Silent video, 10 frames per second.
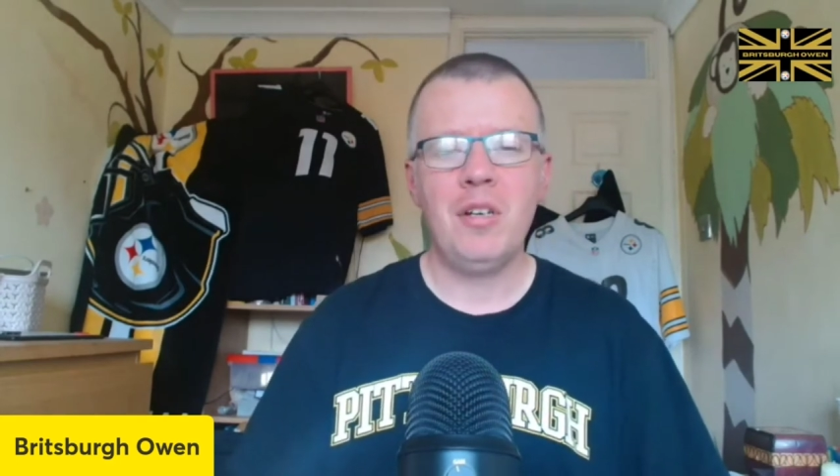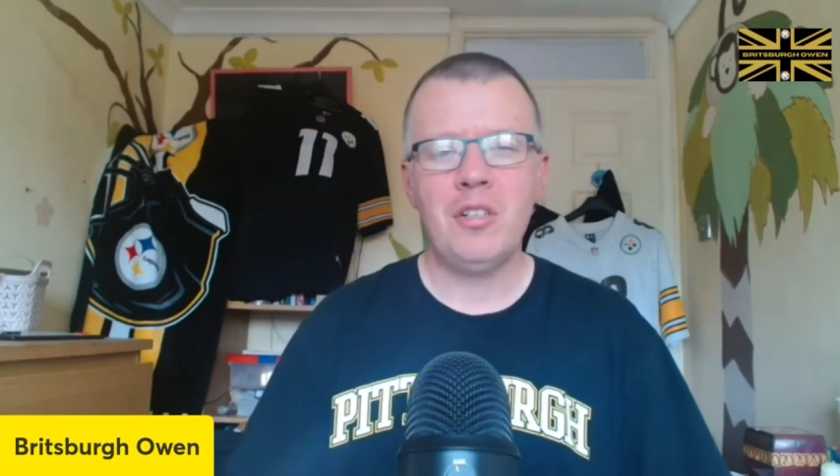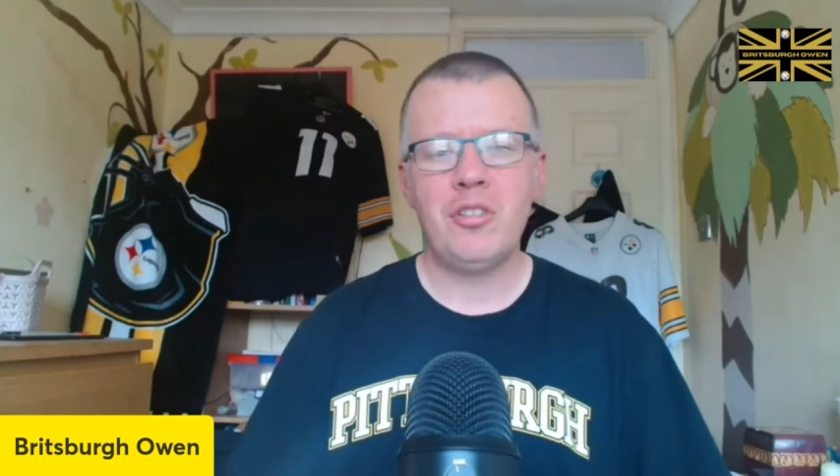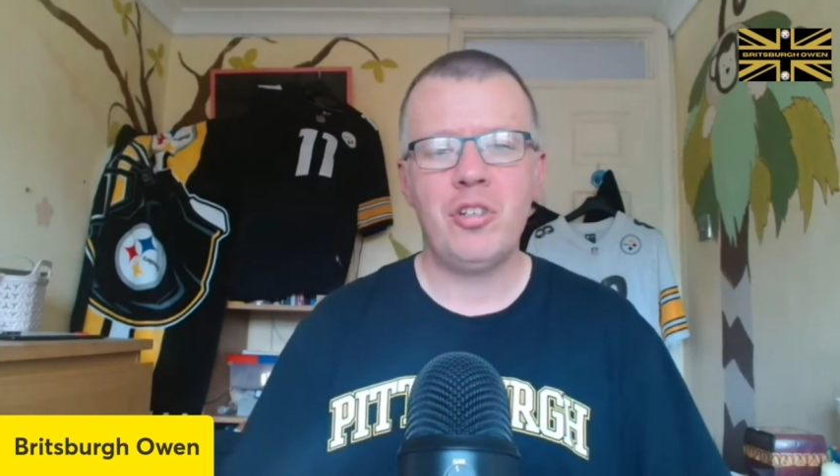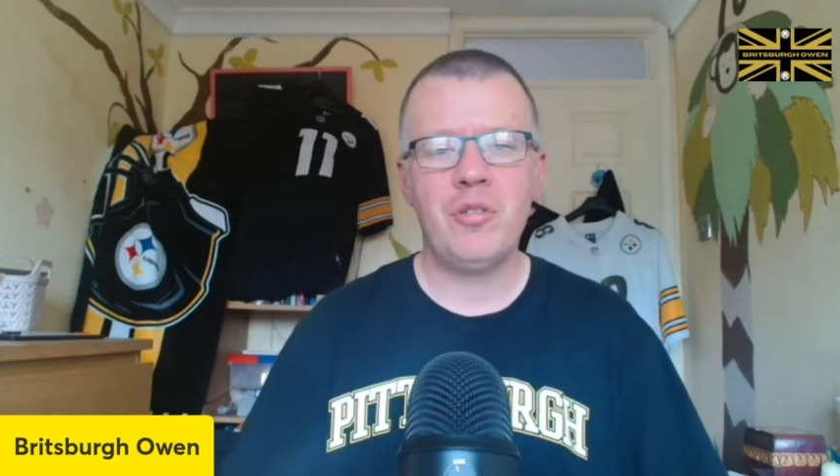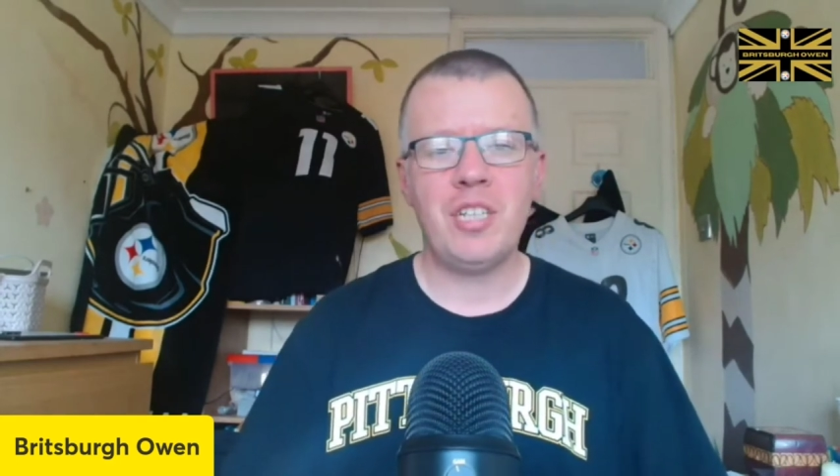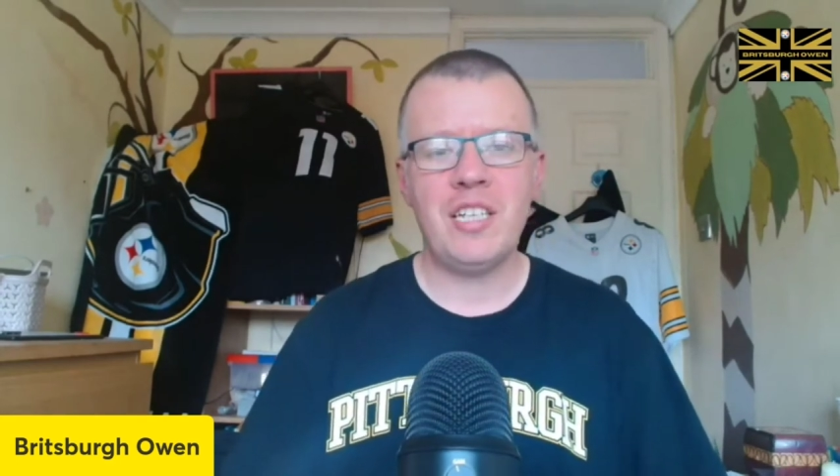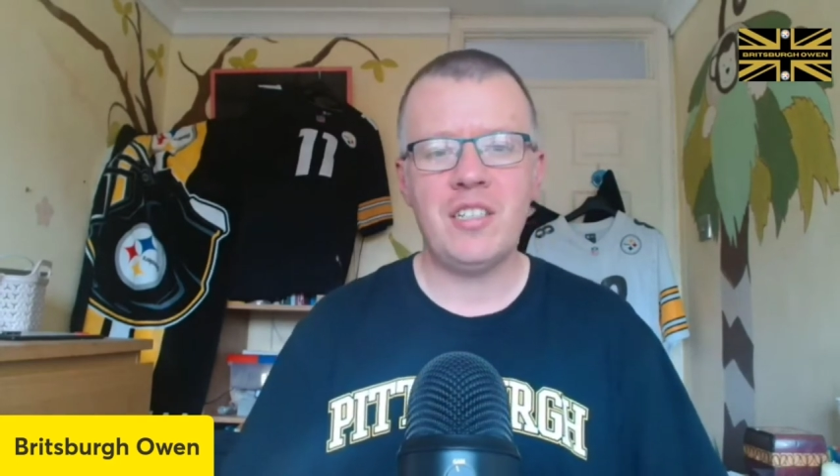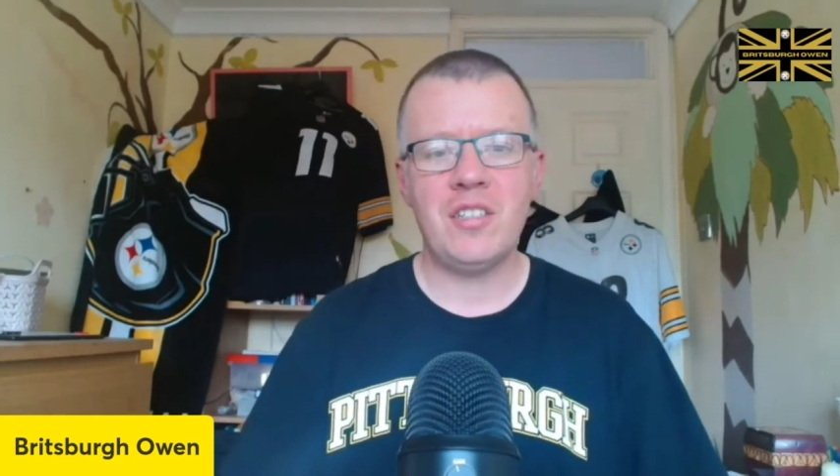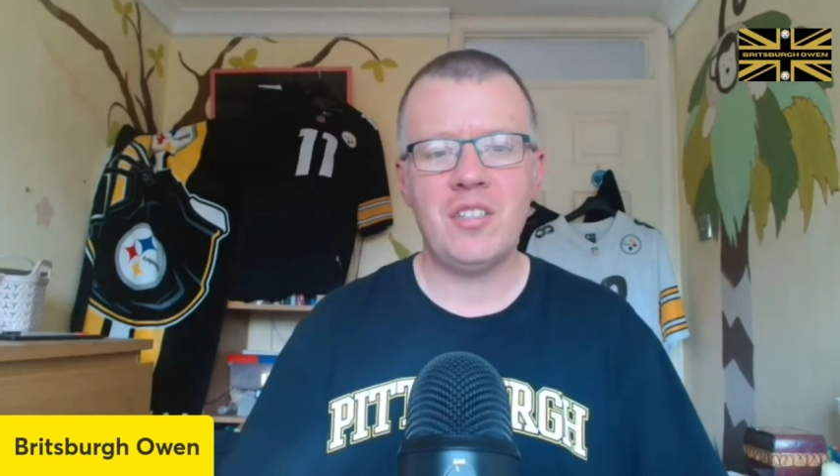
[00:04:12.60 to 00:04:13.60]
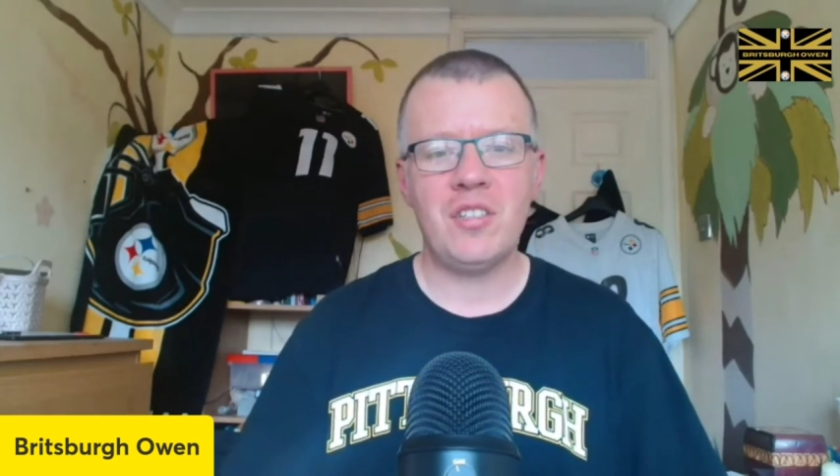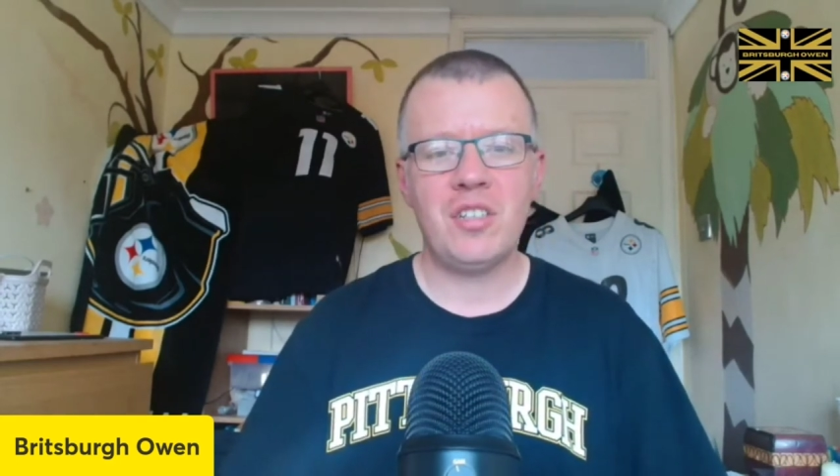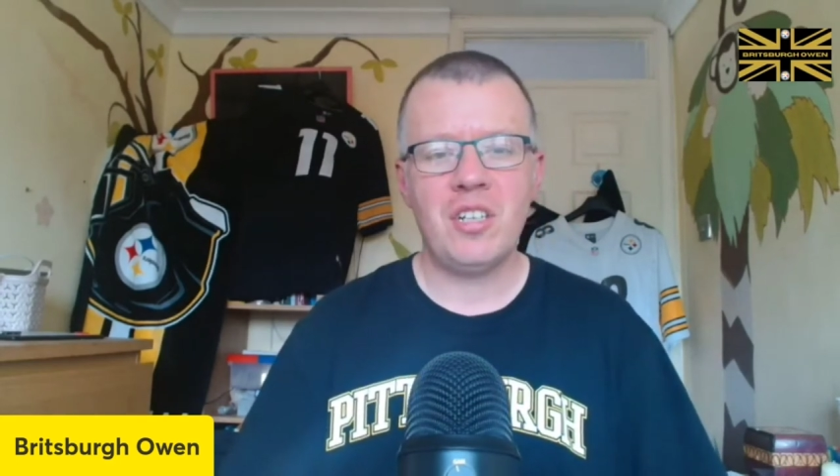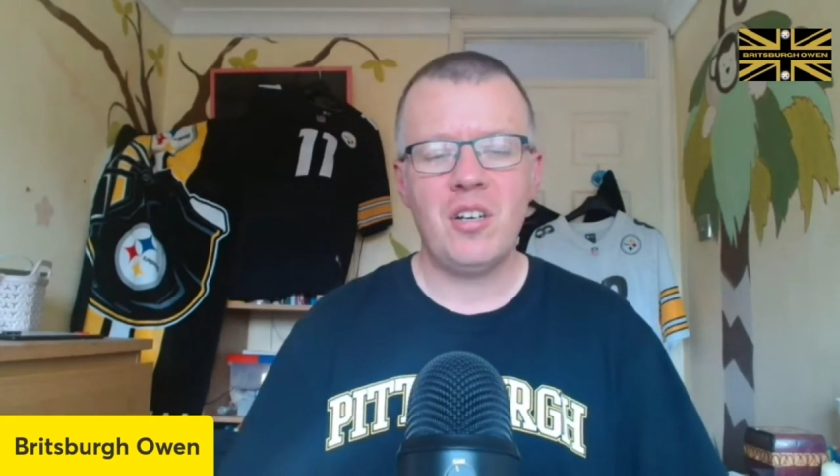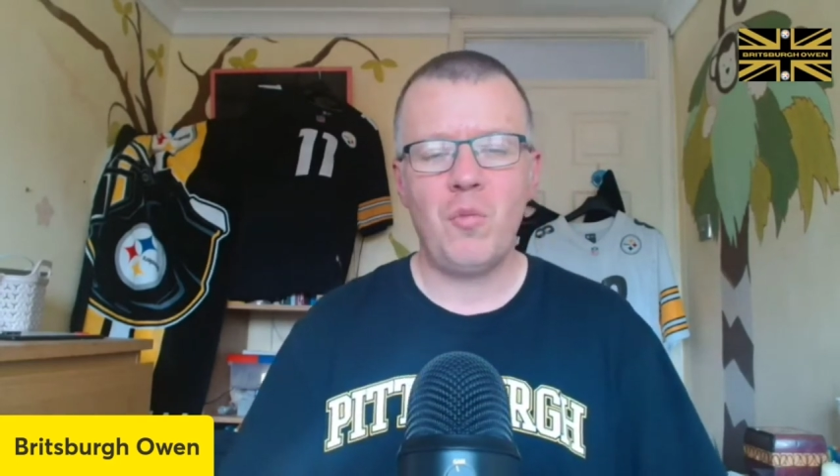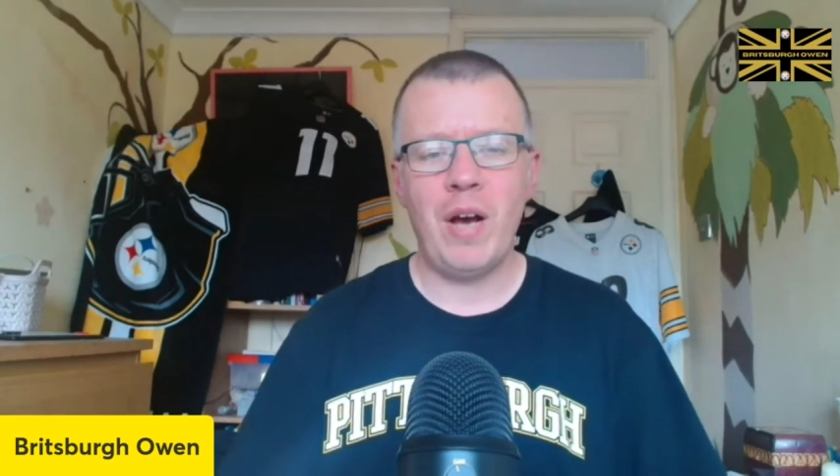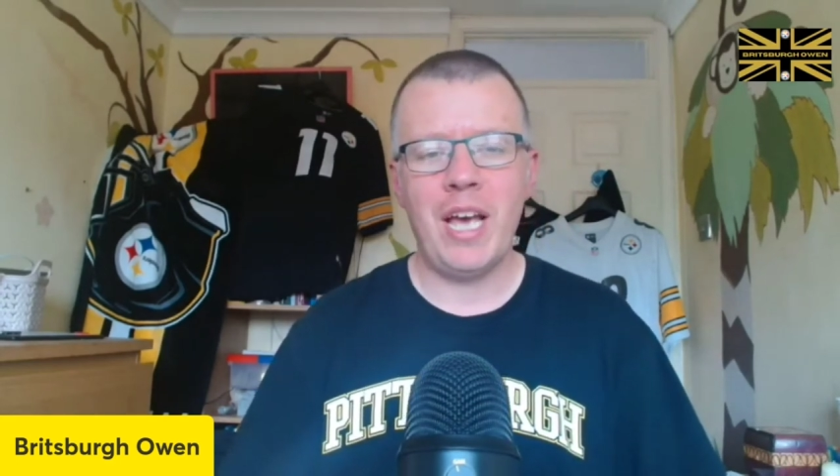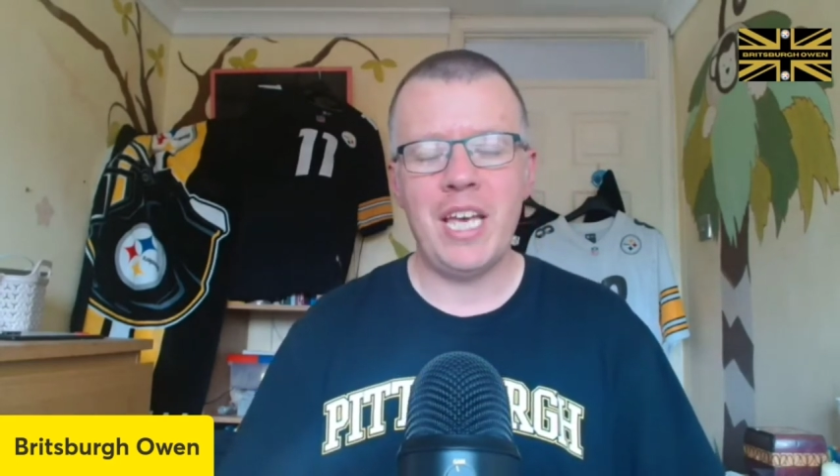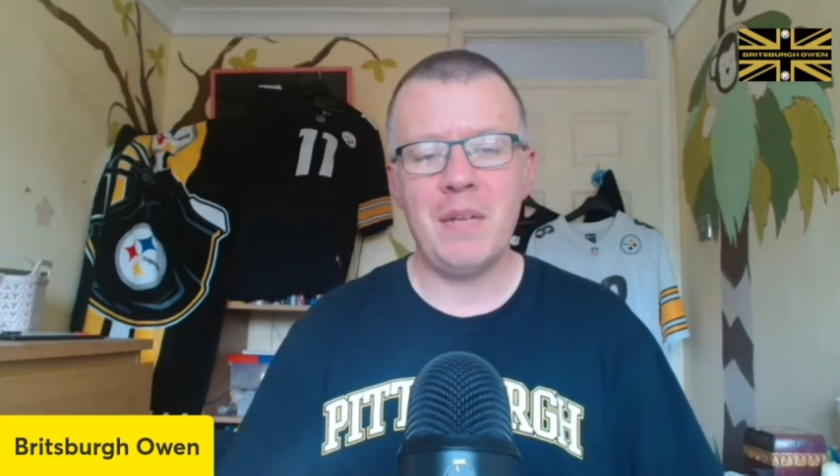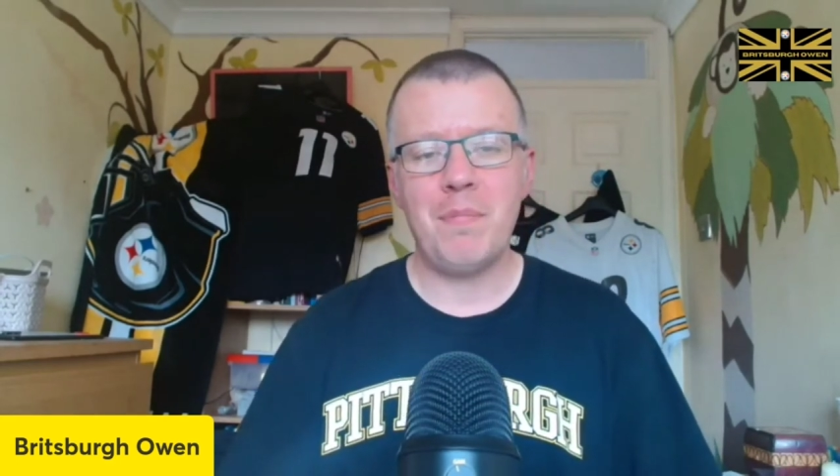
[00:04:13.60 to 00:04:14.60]
2 seasons where
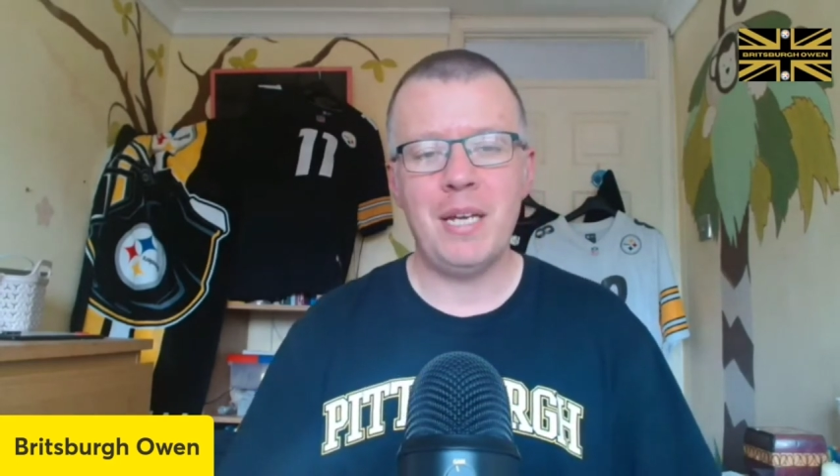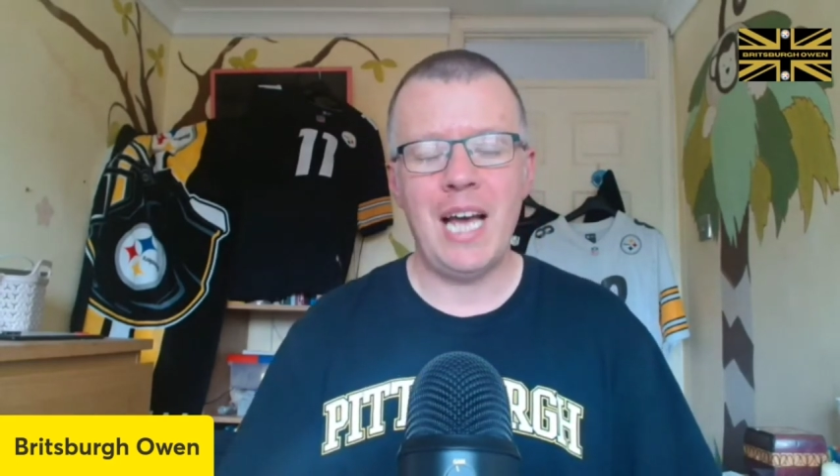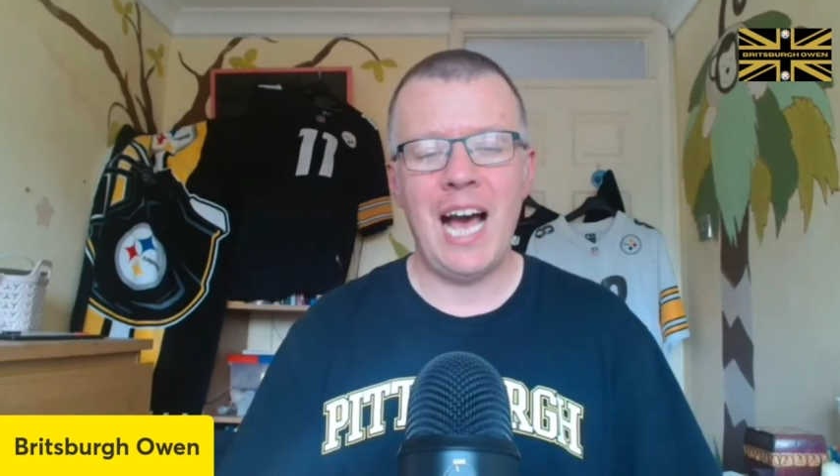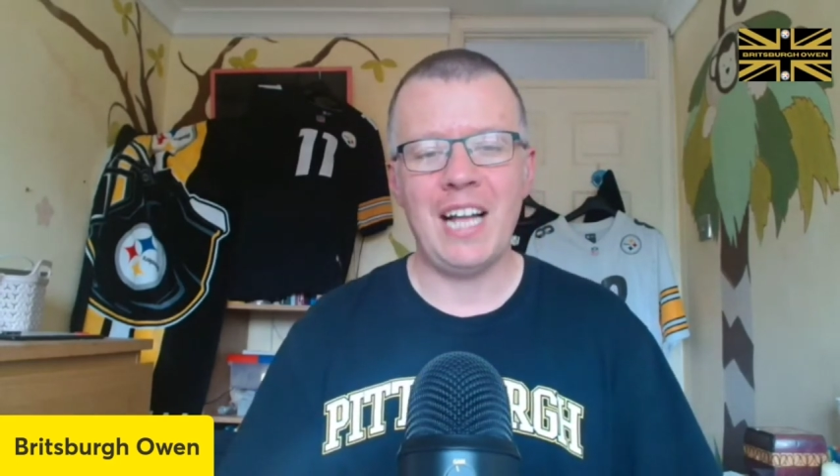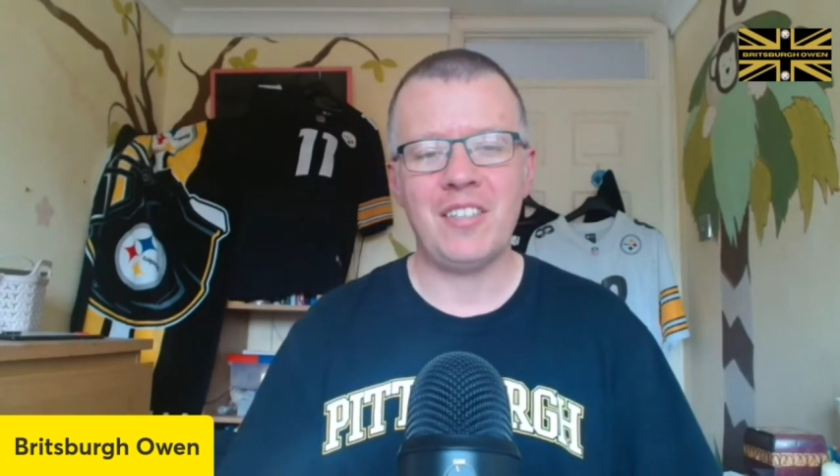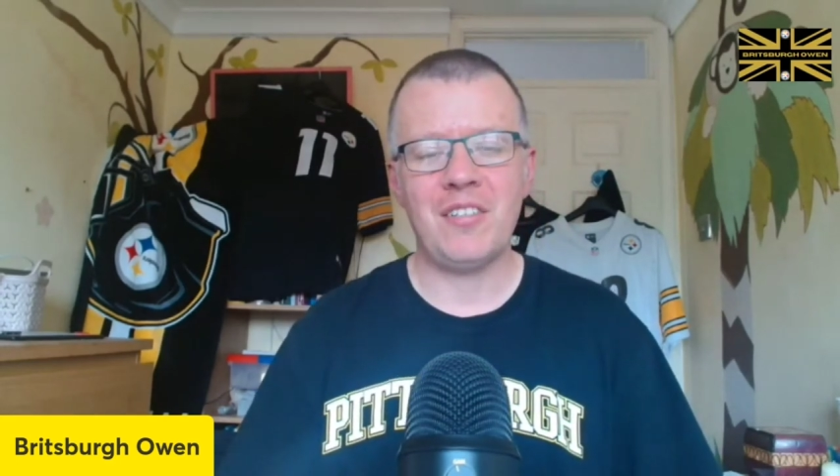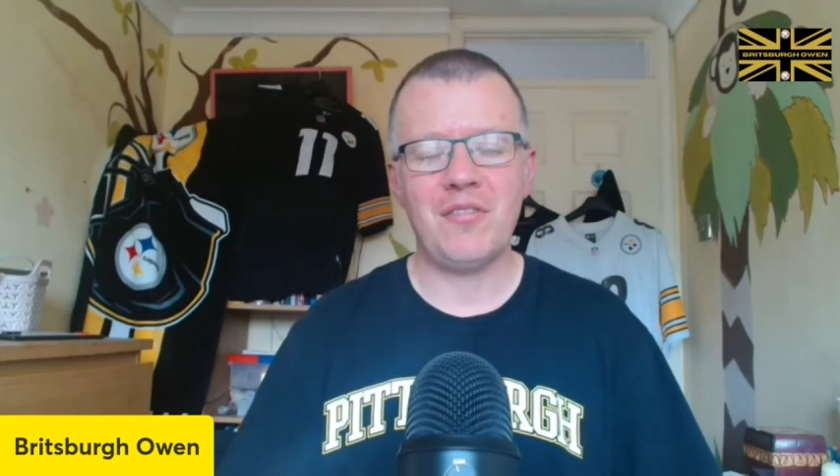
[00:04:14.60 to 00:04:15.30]
he'd been at